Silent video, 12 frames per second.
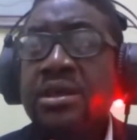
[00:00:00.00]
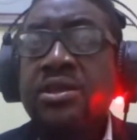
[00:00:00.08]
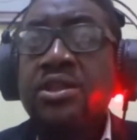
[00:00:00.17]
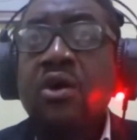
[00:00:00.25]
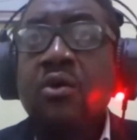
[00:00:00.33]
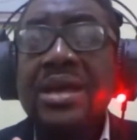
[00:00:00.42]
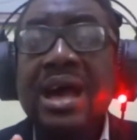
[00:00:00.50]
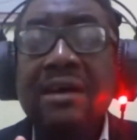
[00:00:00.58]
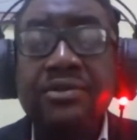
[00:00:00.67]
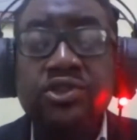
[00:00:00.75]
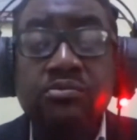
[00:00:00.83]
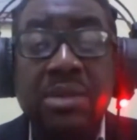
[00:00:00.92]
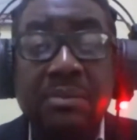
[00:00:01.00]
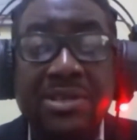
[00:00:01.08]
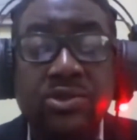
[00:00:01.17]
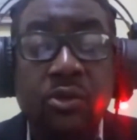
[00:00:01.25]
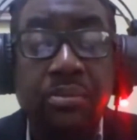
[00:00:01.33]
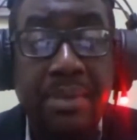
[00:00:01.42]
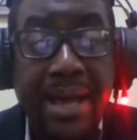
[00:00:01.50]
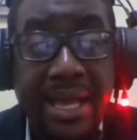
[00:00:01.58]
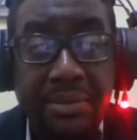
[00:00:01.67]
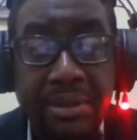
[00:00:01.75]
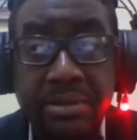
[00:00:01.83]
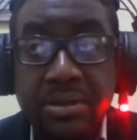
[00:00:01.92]
Now we have two members of Open
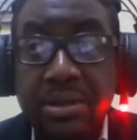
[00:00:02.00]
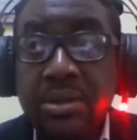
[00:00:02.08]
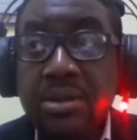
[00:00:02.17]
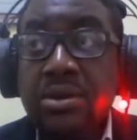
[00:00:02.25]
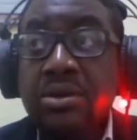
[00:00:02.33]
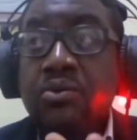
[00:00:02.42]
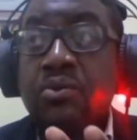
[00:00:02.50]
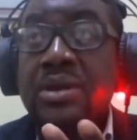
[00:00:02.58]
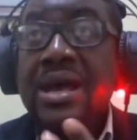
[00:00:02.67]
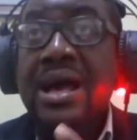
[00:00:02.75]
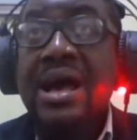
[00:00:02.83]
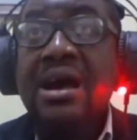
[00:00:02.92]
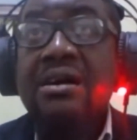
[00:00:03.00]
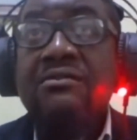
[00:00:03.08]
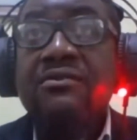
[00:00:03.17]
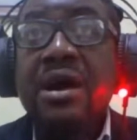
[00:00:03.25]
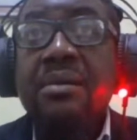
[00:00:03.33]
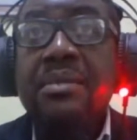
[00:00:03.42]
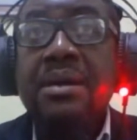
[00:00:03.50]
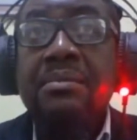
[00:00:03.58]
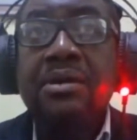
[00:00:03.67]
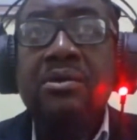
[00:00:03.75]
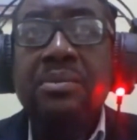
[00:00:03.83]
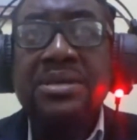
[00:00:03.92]
Bible. We have a
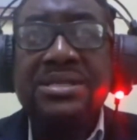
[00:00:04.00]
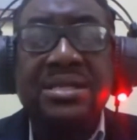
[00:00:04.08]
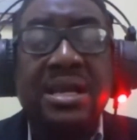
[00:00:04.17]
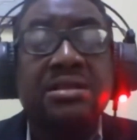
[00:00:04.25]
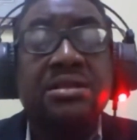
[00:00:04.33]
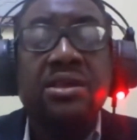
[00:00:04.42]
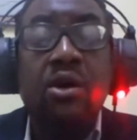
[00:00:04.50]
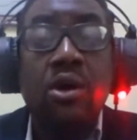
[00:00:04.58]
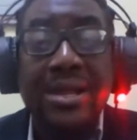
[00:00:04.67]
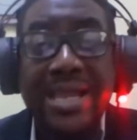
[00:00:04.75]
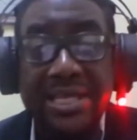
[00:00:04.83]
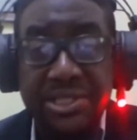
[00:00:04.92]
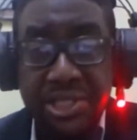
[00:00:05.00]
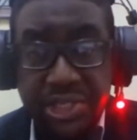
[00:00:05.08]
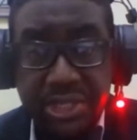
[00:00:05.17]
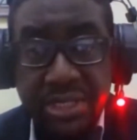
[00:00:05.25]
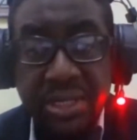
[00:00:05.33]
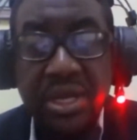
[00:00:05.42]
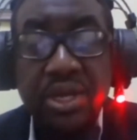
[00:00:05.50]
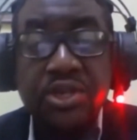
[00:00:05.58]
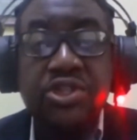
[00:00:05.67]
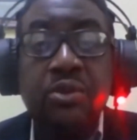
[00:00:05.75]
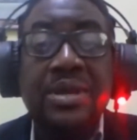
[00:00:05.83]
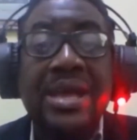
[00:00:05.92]
member representing another organization.
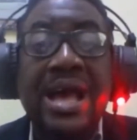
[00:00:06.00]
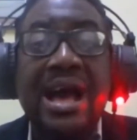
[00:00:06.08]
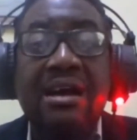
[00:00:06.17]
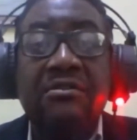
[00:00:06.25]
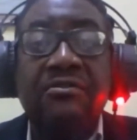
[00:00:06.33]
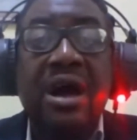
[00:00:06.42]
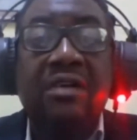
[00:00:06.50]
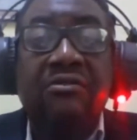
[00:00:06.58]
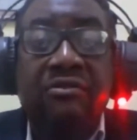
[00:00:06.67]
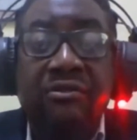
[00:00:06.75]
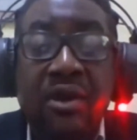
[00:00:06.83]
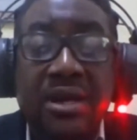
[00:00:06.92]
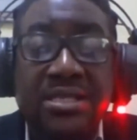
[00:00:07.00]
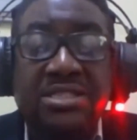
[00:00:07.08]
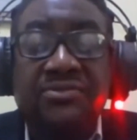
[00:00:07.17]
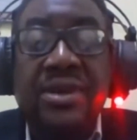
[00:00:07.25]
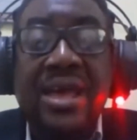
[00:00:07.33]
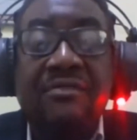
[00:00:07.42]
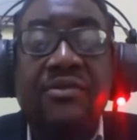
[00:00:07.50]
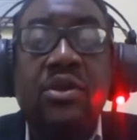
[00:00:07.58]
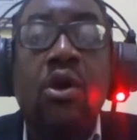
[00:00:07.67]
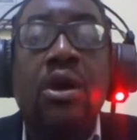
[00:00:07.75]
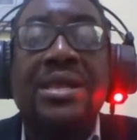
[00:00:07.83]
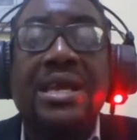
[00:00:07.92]
So we have a voice for every
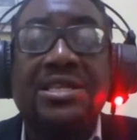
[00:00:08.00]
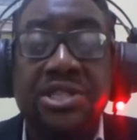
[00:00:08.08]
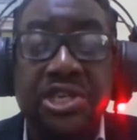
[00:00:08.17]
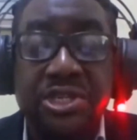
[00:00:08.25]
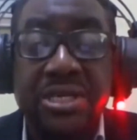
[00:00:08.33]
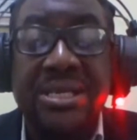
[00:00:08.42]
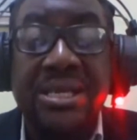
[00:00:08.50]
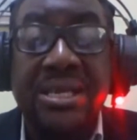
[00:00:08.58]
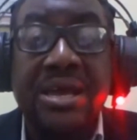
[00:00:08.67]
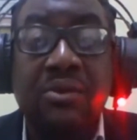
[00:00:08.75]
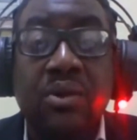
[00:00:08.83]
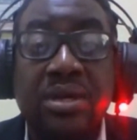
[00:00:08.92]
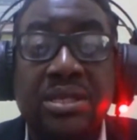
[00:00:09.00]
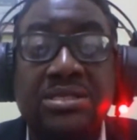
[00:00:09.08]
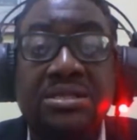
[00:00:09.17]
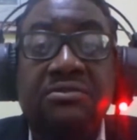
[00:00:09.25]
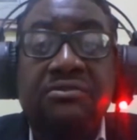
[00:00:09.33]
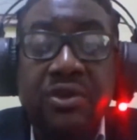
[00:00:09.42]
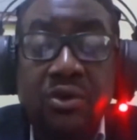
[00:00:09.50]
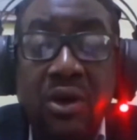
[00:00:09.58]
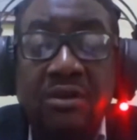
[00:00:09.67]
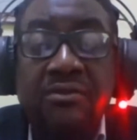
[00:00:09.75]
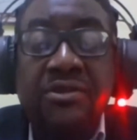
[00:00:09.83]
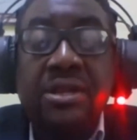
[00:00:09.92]
organization to hear what is the view
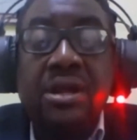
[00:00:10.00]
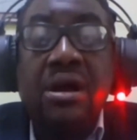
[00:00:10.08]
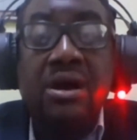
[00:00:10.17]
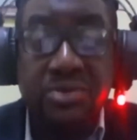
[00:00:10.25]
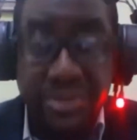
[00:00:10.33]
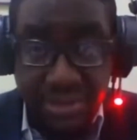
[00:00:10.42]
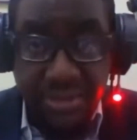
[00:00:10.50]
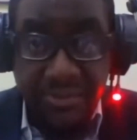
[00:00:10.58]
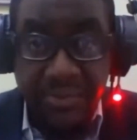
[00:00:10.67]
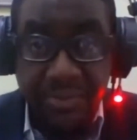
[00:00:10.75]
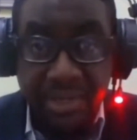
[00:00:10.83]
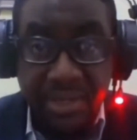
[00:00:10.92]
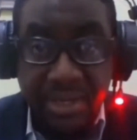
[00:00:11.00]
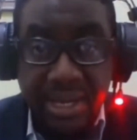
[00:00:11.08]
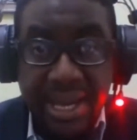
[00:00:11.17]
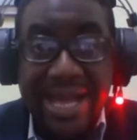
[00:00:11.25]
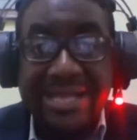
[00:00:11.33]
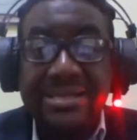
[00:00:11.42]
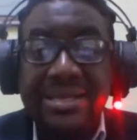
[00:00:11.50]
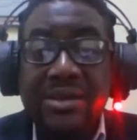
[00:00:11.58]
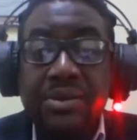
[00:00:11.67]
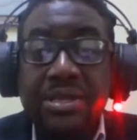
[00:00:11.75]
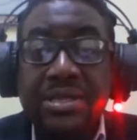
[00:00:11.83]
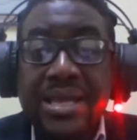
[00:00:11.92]
of the council. And they
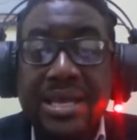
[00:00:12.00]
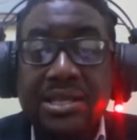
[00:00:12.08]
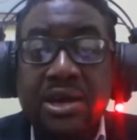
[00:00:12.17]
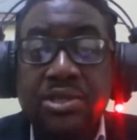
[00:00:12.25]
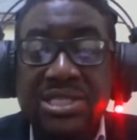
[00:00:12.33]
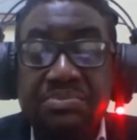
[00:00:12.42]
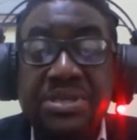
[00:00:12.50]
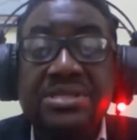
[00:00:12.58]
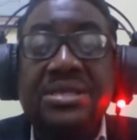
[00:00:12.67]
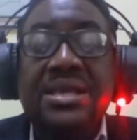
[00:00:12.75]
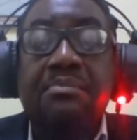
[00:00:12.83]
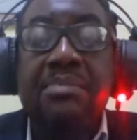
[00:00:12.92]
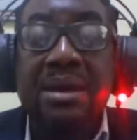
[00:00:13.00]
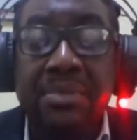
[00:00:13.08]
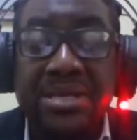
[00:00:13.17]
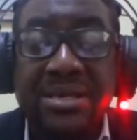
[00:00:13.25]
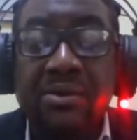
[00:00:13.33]
will then now speak to their members